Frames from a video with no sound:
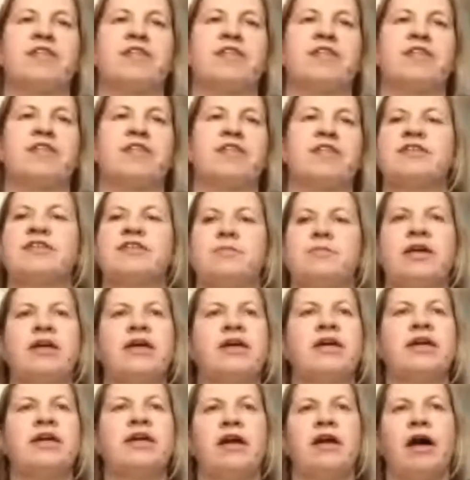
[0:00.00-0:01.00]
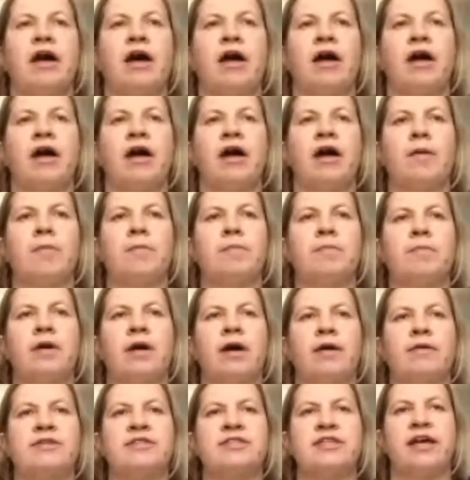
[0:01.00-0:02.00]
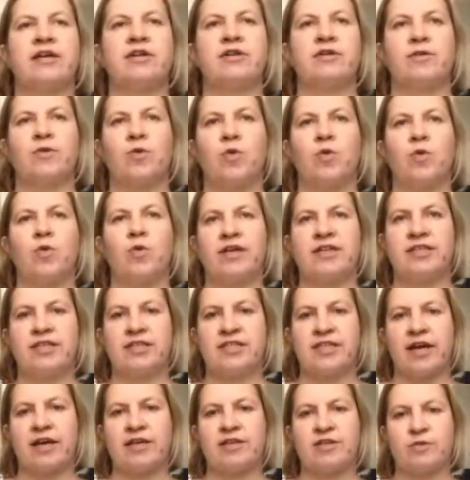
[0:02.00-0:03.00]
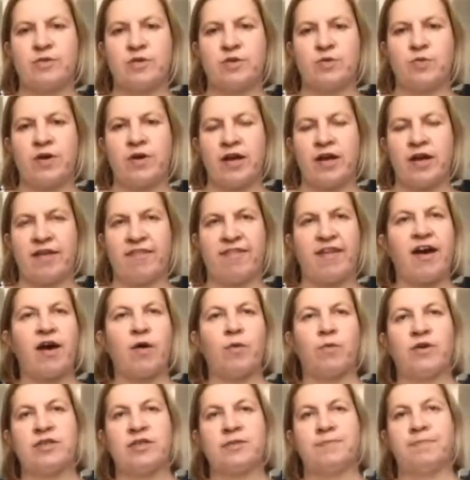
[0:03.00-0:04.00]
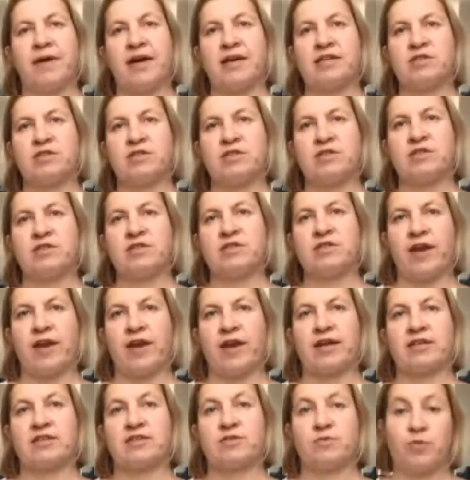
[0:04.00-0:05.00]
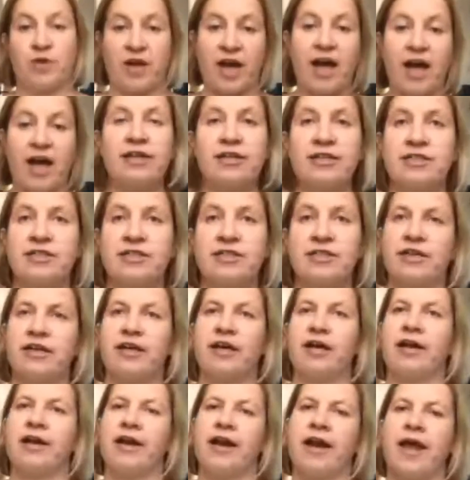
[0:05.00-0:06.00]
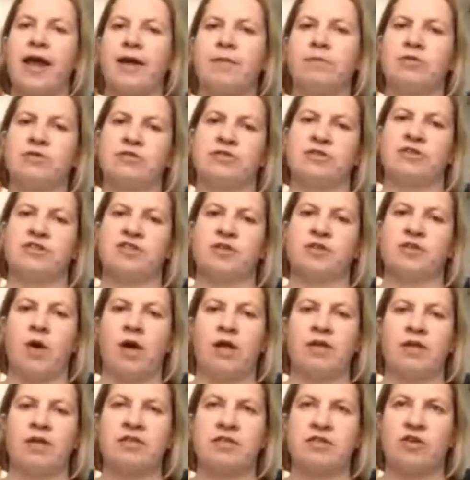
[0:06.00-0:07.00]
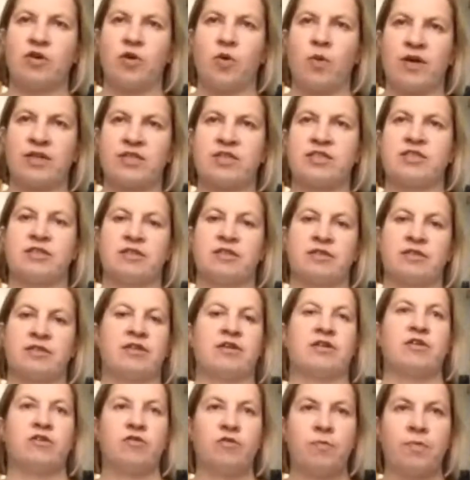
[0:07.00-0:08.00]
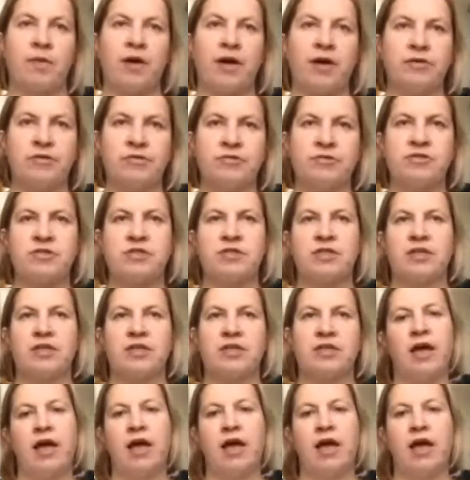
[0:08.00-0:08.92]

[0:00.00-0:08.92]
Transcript: I think to me, I would say good quality data is really that which best reflects reality and enables you to answer the question that you've posed.